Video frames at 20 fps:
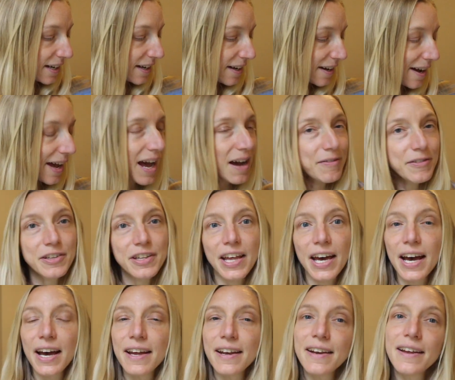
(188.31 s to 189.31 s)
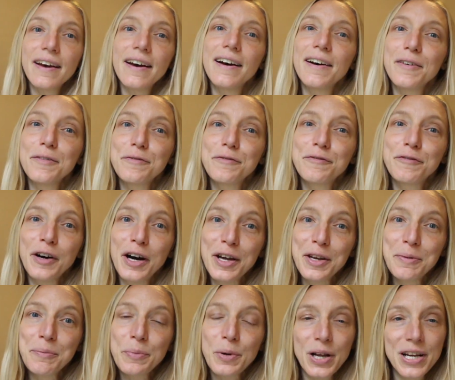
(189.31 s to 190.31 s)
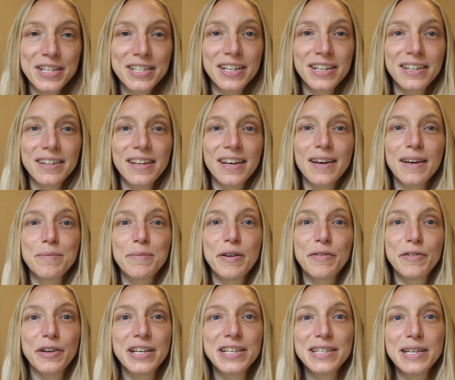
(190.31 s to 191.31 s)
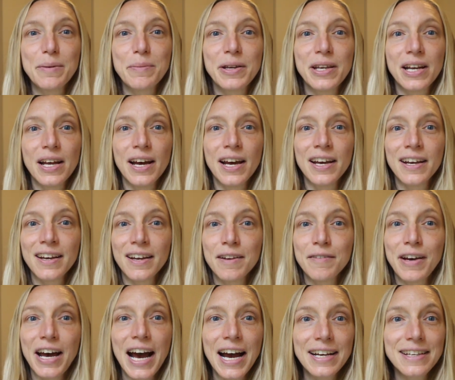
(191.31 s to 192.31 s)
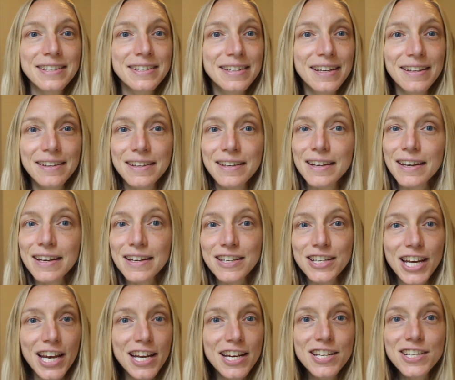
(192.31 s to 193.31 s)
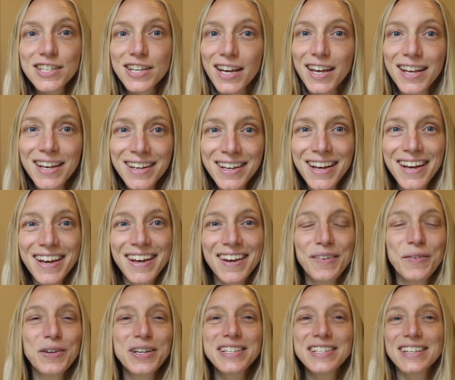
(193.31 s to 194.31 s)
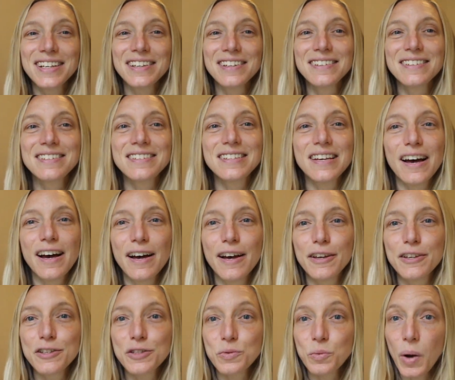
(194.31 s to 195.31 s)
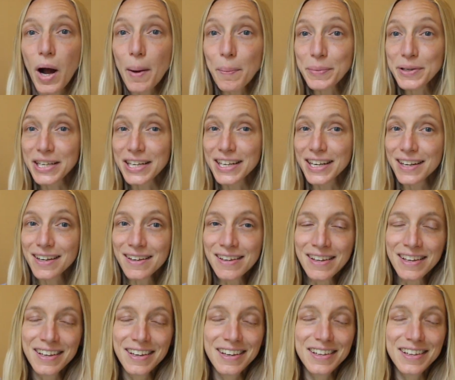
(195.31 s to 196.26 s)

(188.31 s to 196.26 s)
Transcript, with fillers: uh, after that, a fun project that my friend Debbie and I kind of accidentally engaged in, which is uh, swap knitting.